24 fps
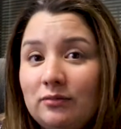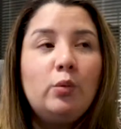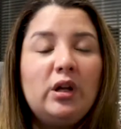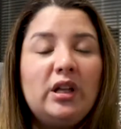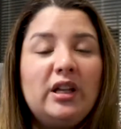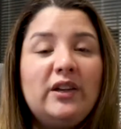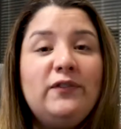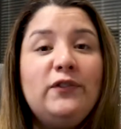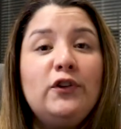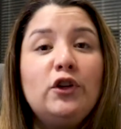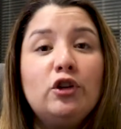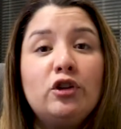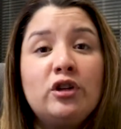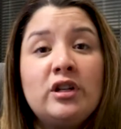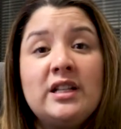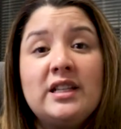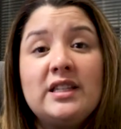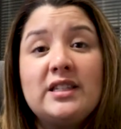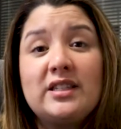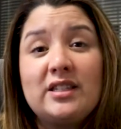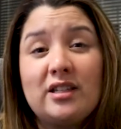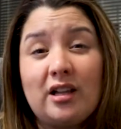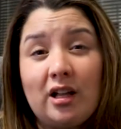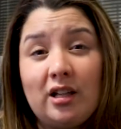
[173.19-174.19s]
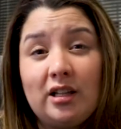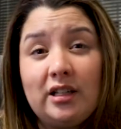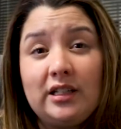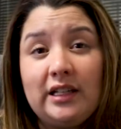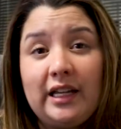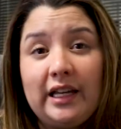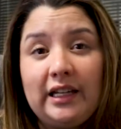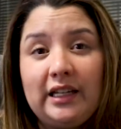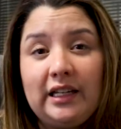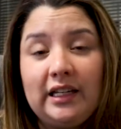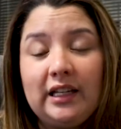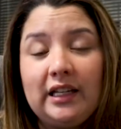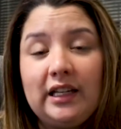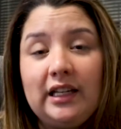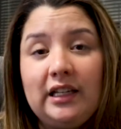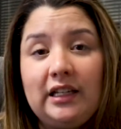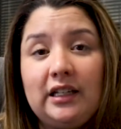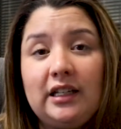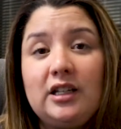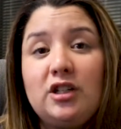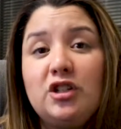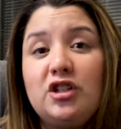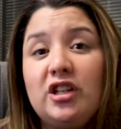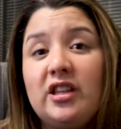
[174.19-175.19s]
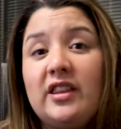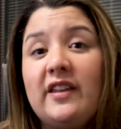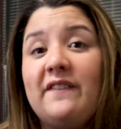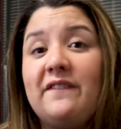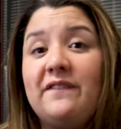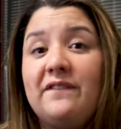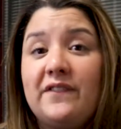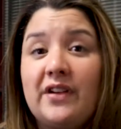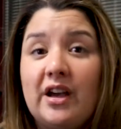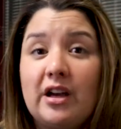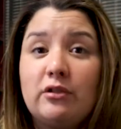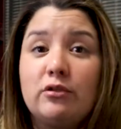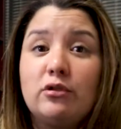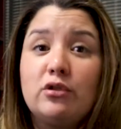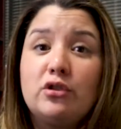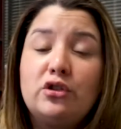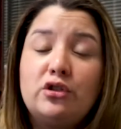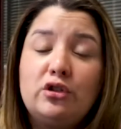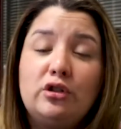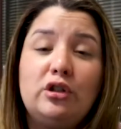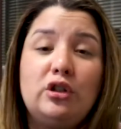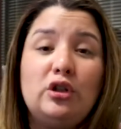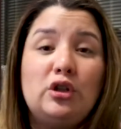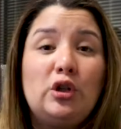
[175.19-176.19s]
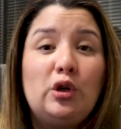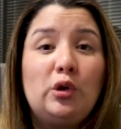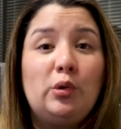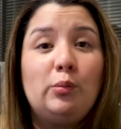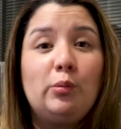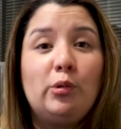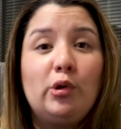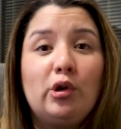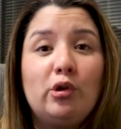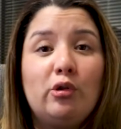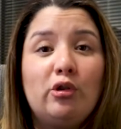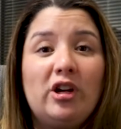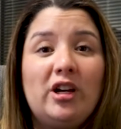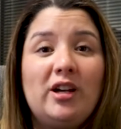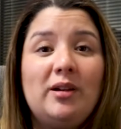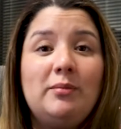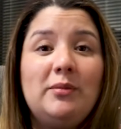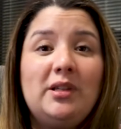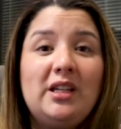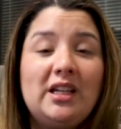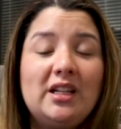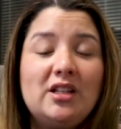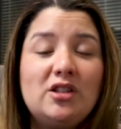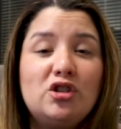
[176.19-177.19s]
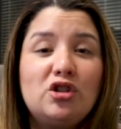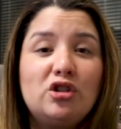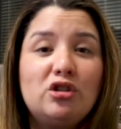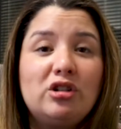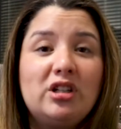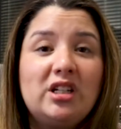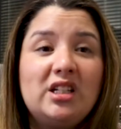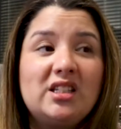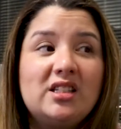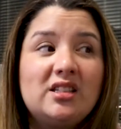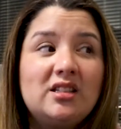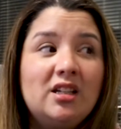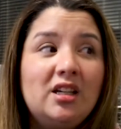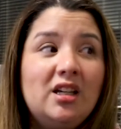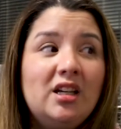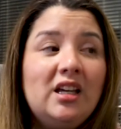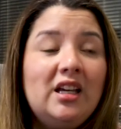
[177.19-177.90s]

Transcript: Well, if you're consolidating it into the federal student loan program, the answer is